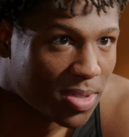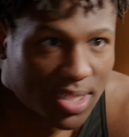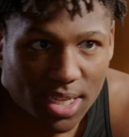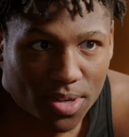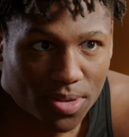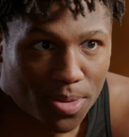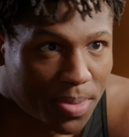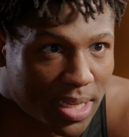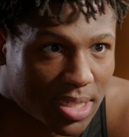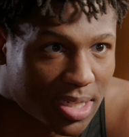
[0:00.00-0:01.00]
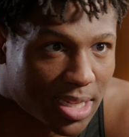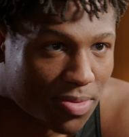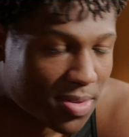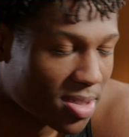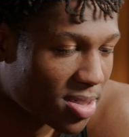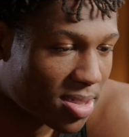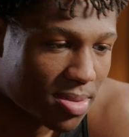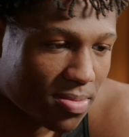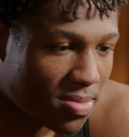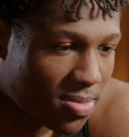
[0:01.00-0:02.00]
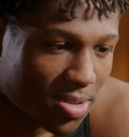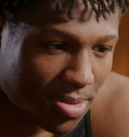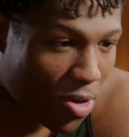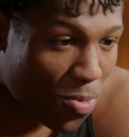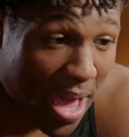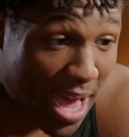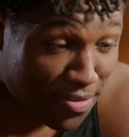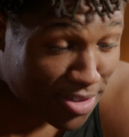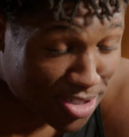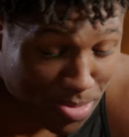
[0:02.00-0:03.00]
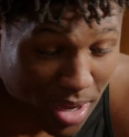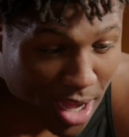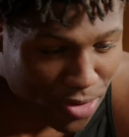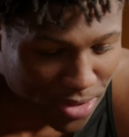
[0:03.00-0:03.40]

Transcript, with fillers: be sitting on the bench because I was just so mad for some odd